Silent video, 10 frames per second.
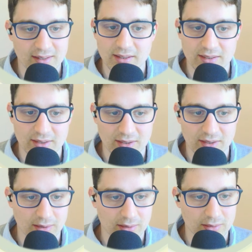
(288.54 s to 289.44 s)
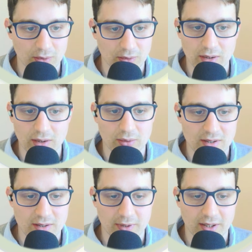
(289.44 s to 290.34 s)
the Google
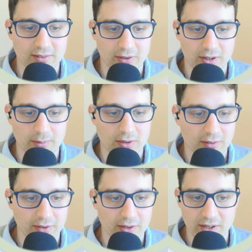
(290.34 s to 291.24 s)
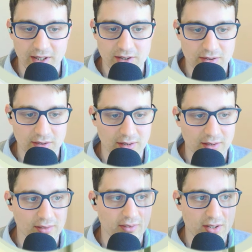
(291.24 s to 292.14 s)
Auth platform configuration,
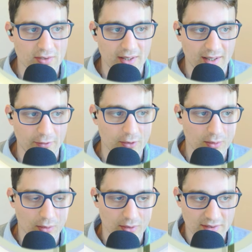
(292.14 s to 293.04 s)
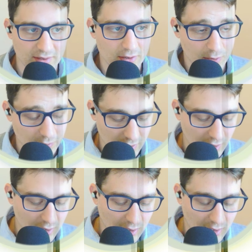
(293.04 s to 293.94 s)
which we have to go through.
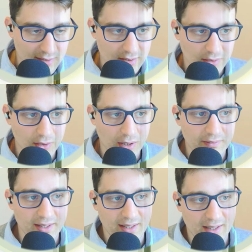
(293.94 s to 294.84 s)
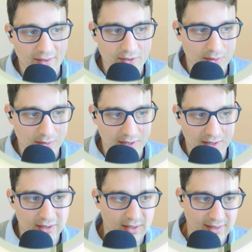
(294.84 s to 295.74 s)
So all we have to do
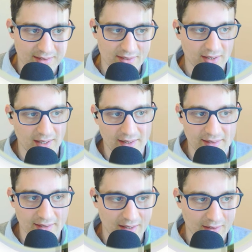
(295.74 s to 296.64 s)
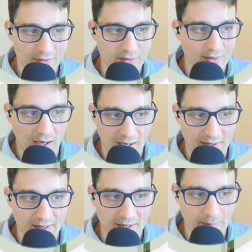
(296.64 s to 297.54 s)
here is, again, give our
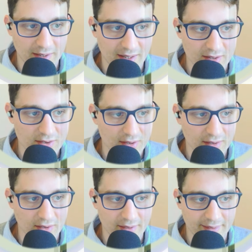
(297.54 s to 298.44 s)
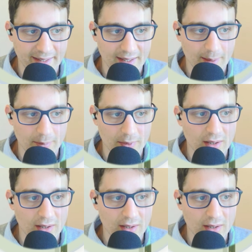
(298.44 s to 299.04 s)
application a name,